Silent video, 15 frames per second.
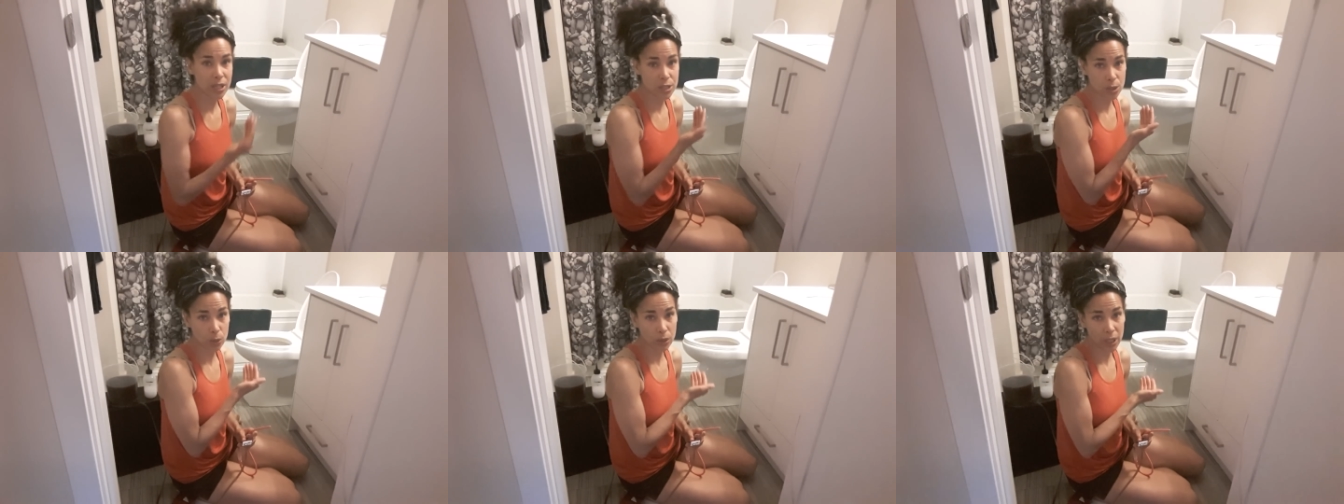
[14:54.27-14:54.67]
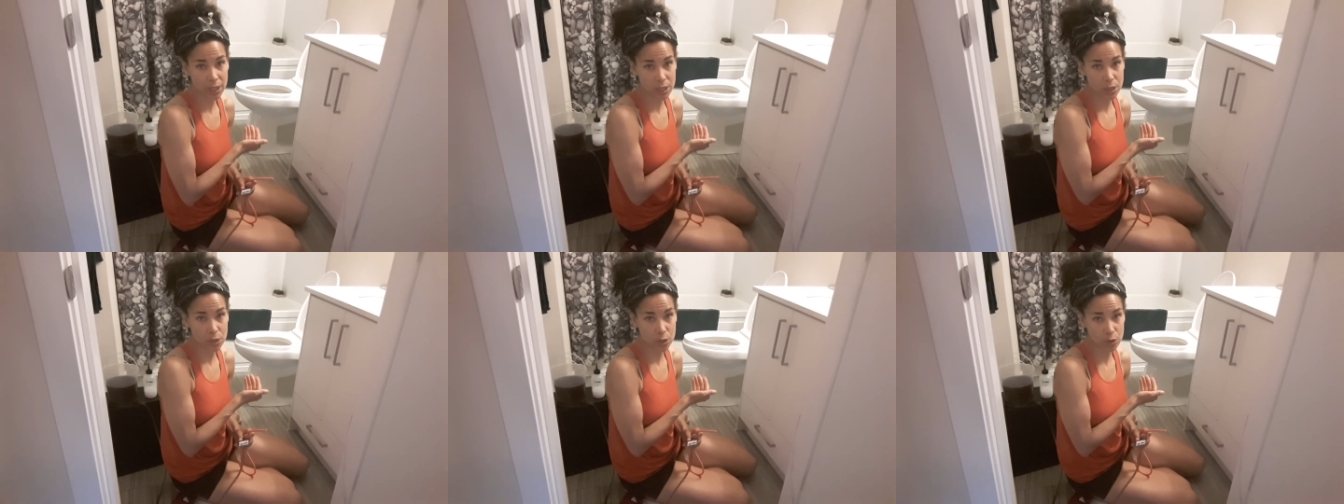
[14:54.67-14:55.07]
I don't
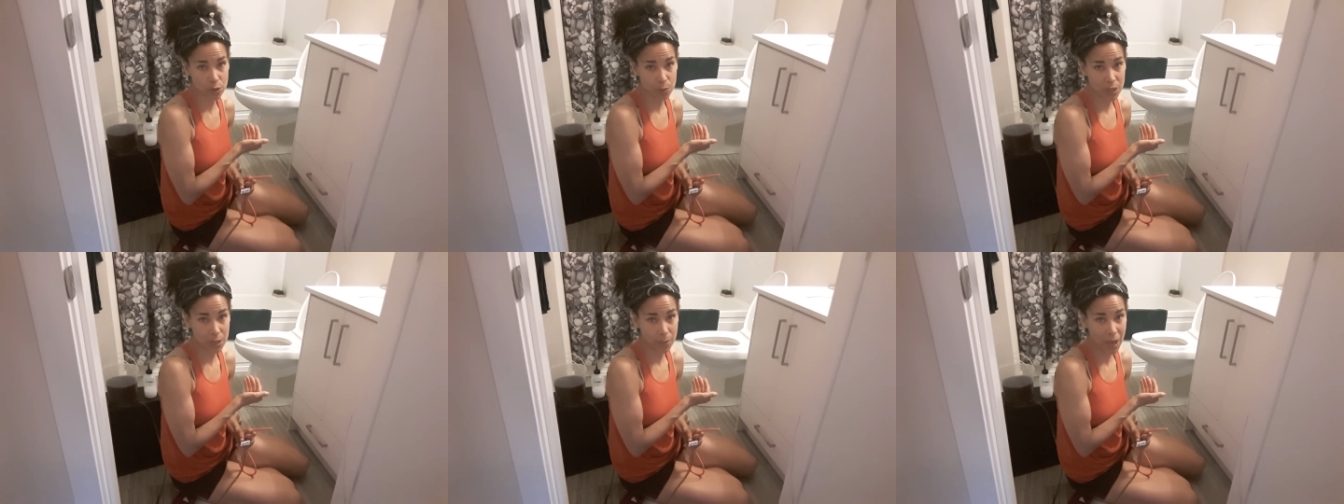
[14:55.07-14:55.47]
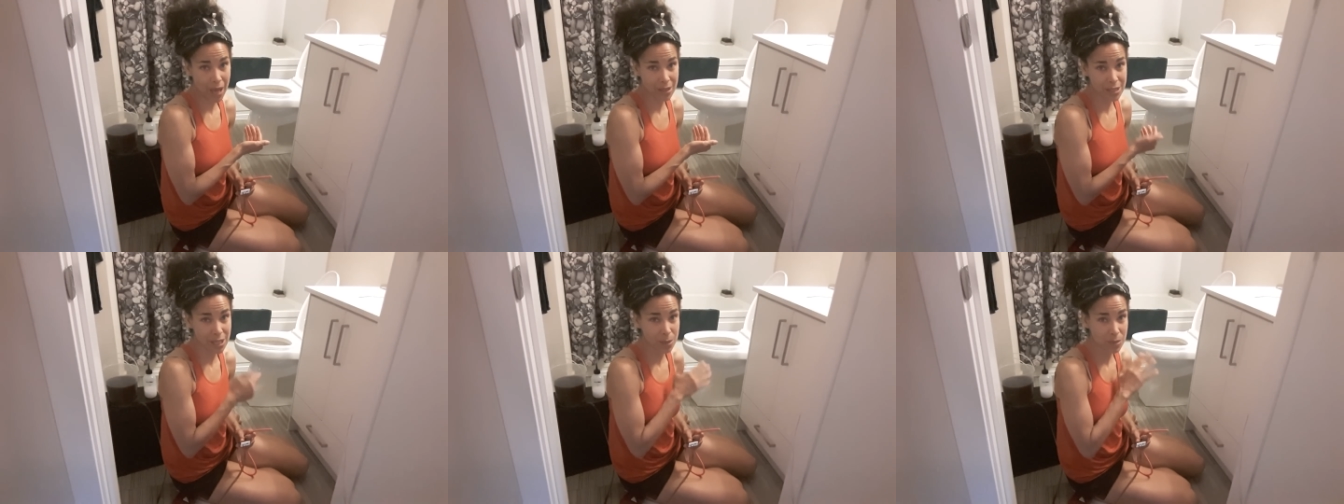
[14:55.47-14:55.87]
like to do them in the
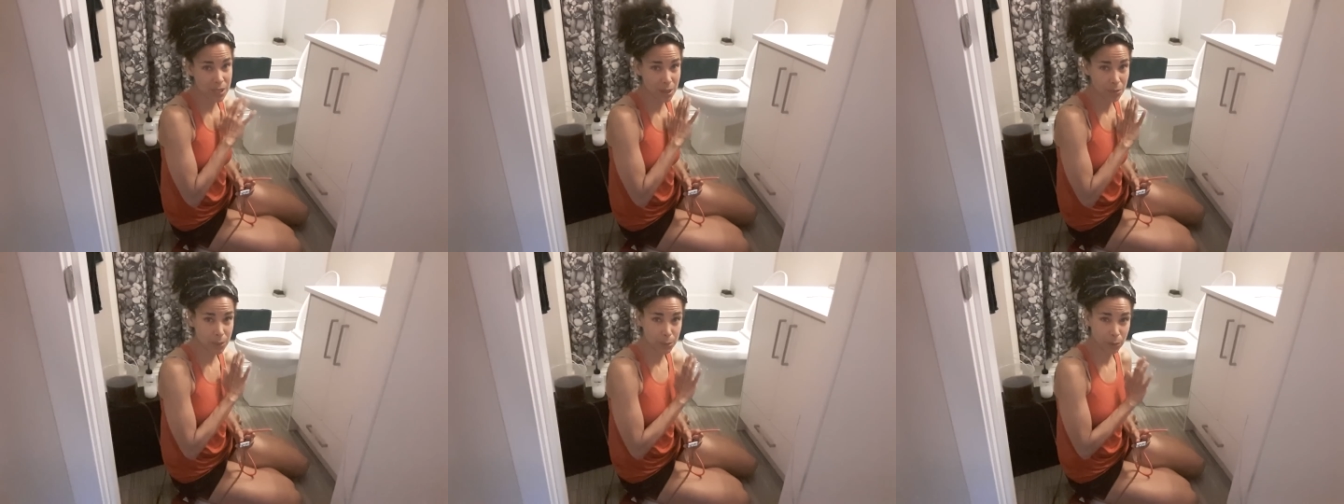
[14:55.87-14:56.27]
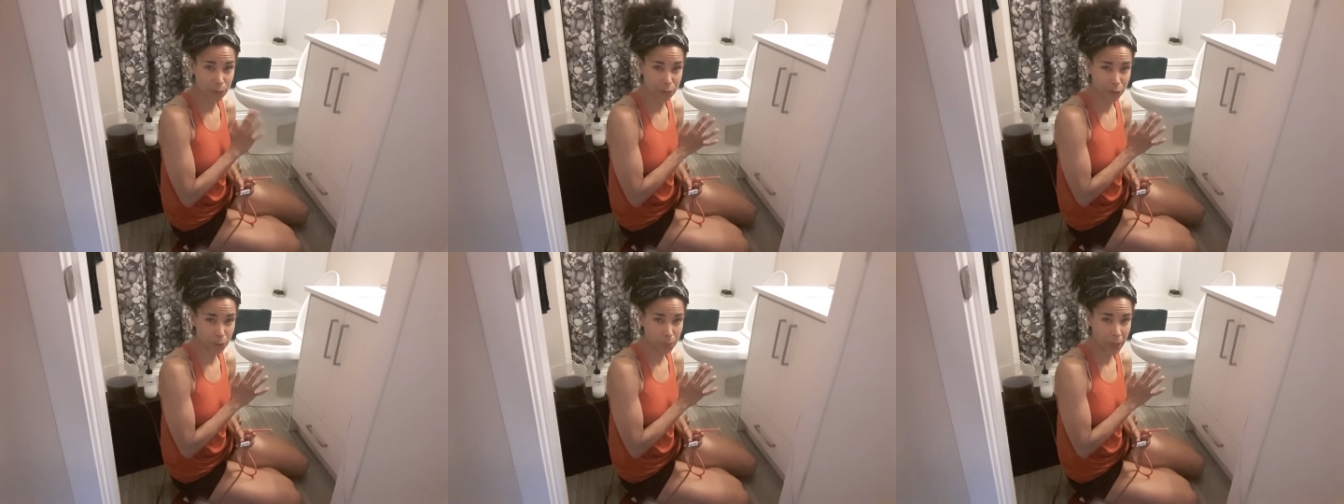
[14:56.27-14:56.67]
bathtub. Some
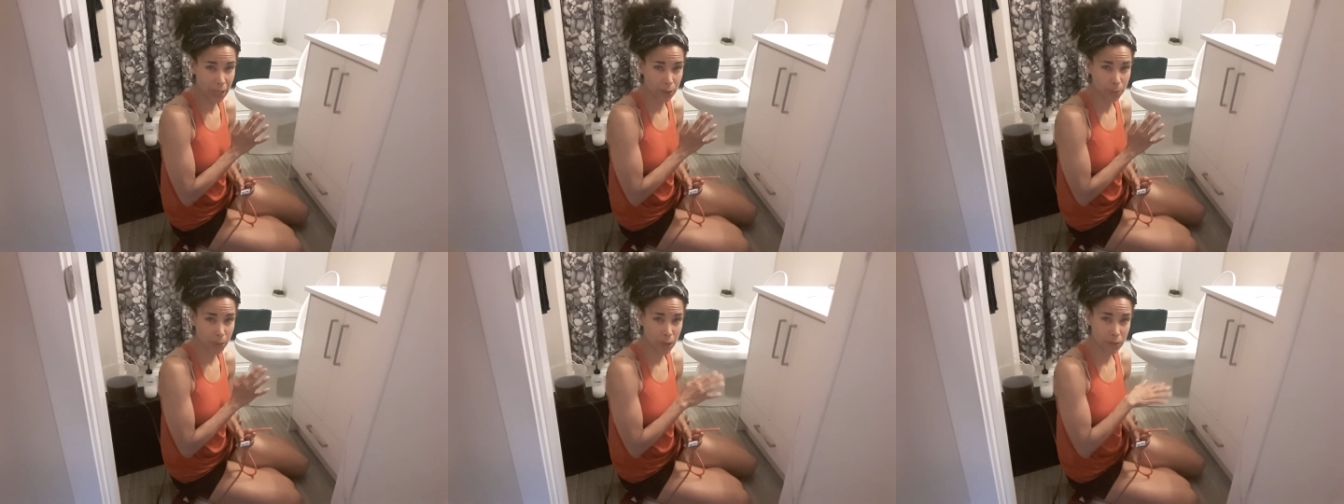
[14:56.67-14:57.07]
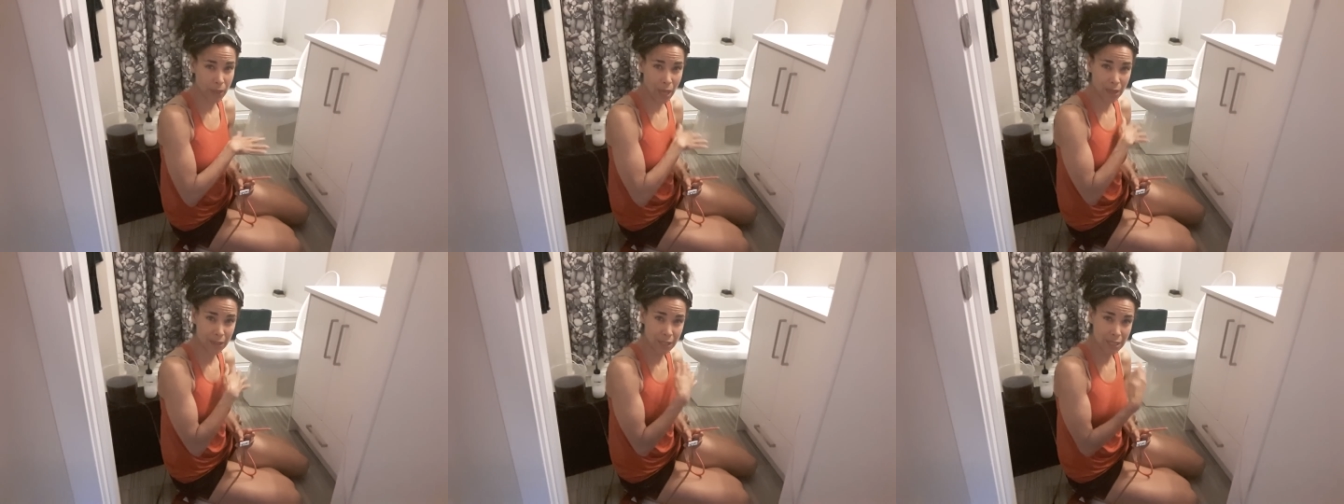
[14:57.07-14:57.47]
people feel better about
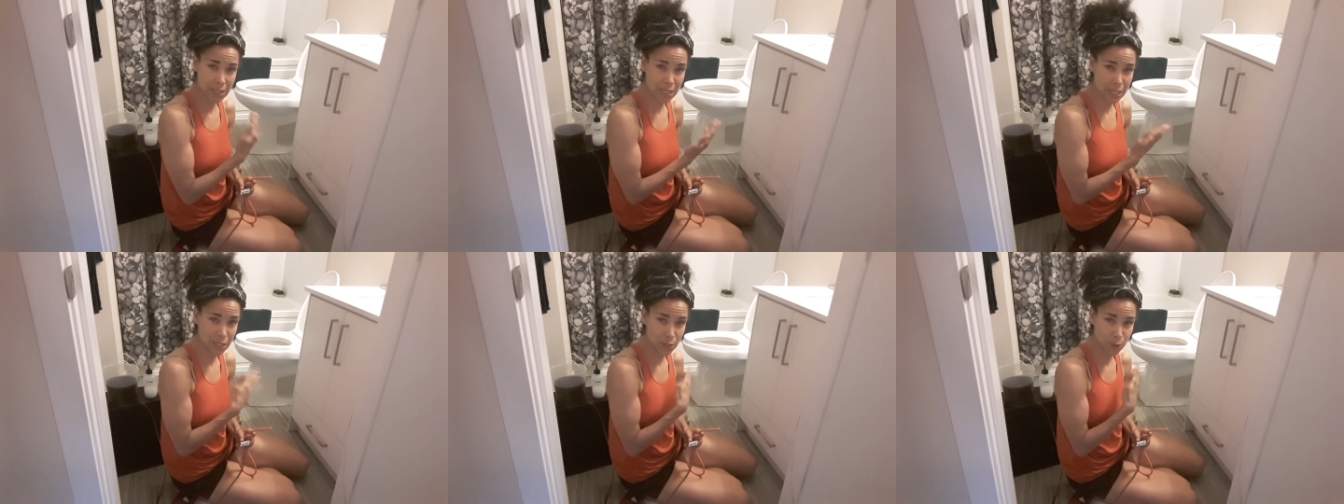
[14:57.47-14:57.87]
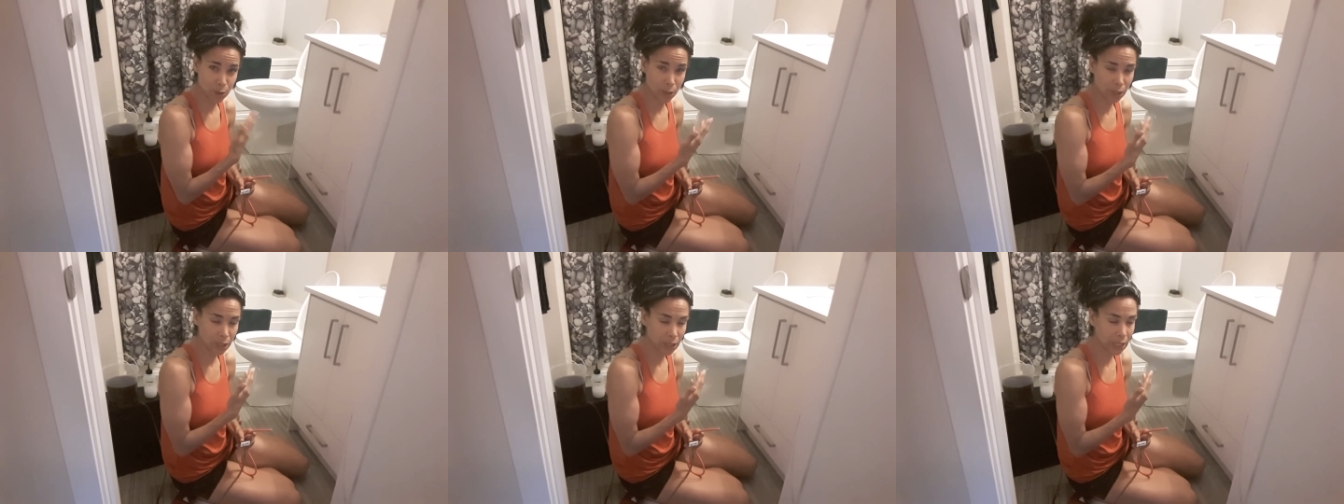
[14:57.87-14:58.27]
that it's easier
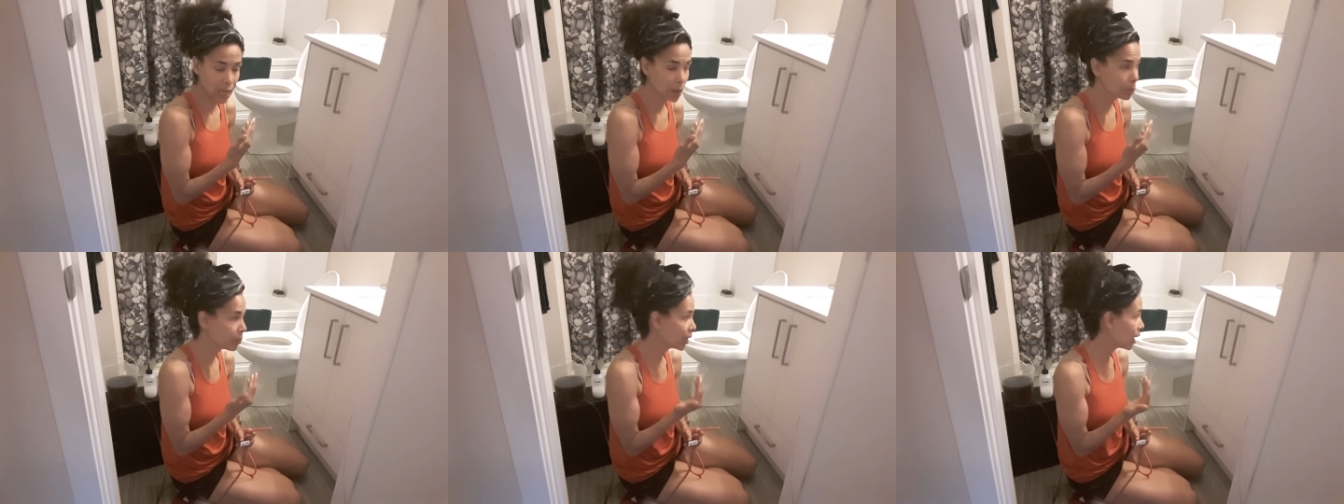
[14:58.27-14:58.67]
to clean up,